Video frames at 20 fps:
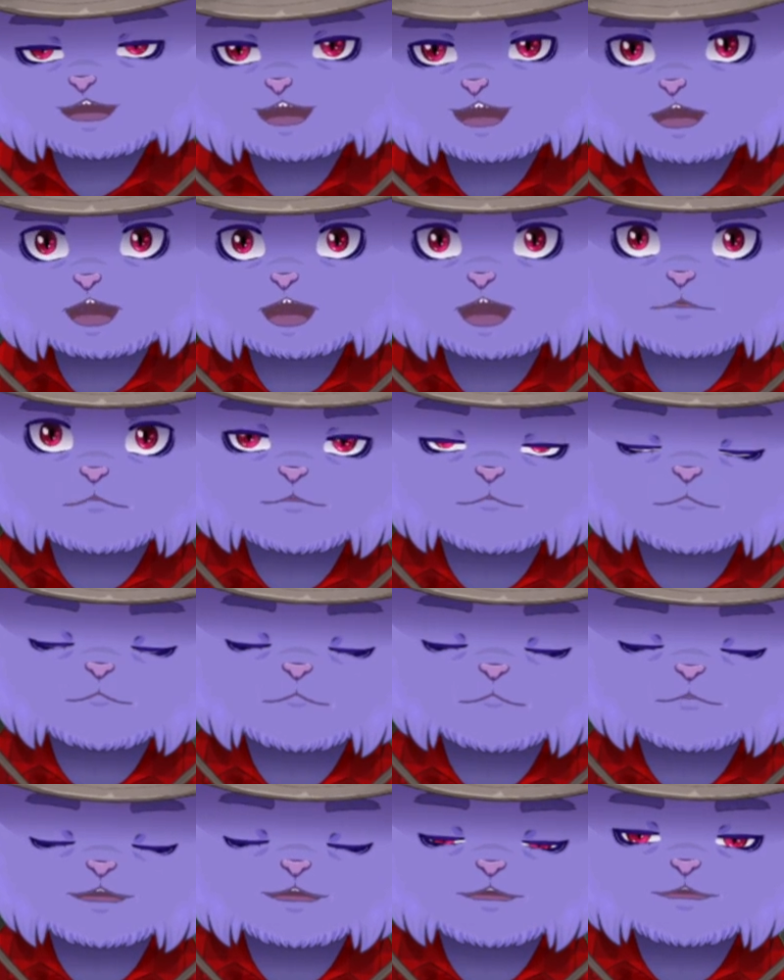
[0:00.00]
October.
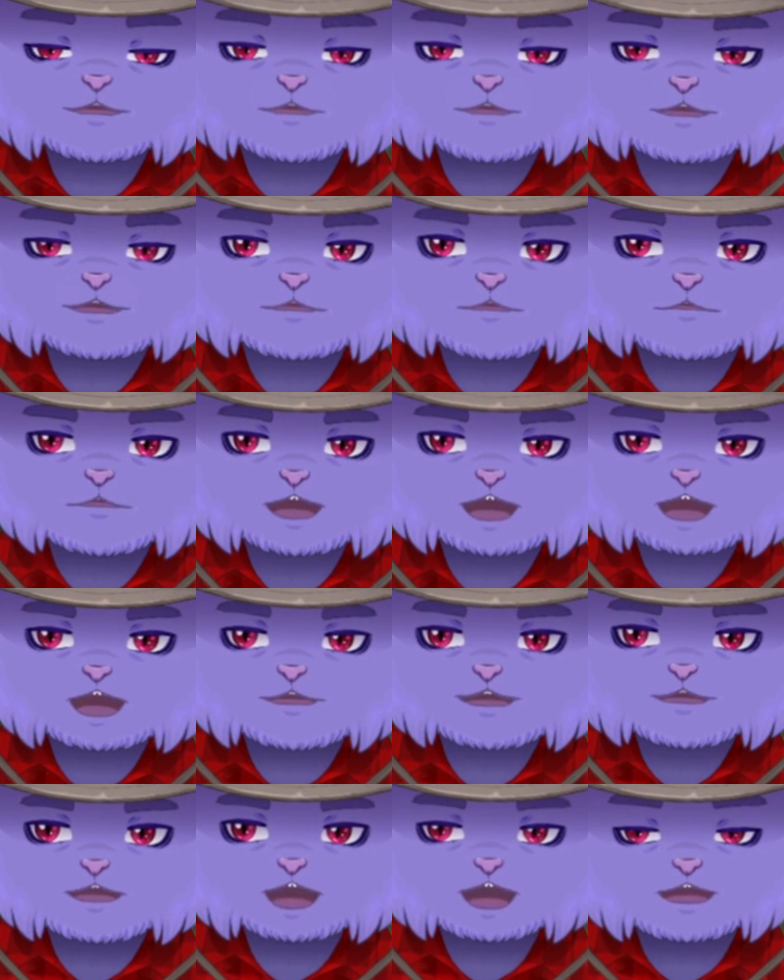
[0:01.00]
So as
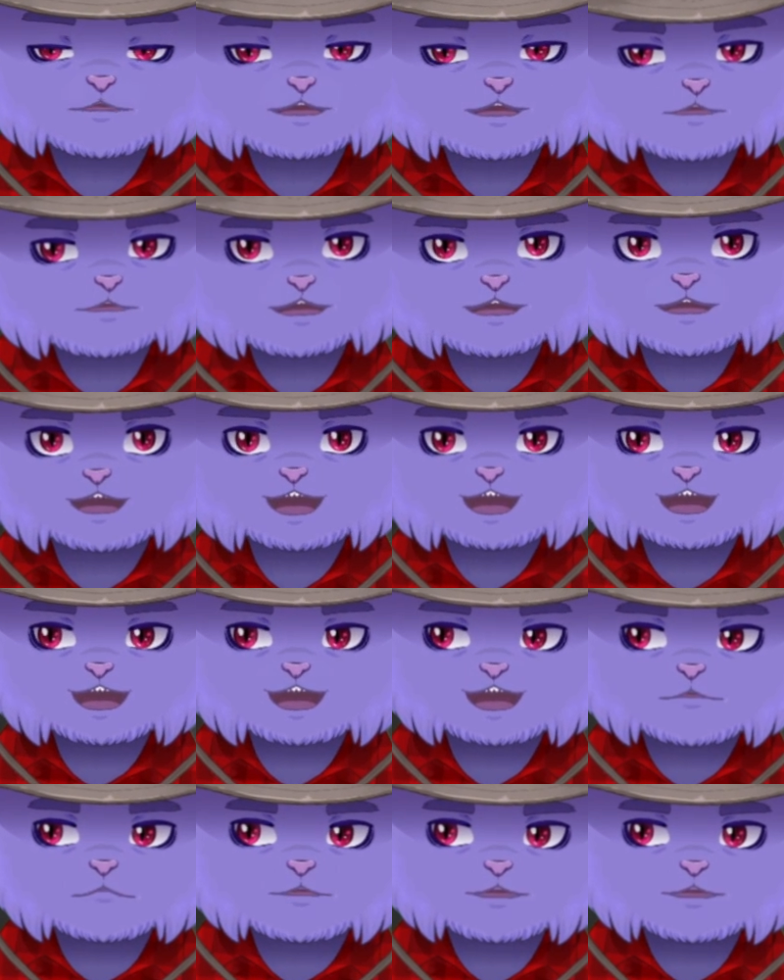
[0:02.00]
a result, here we are.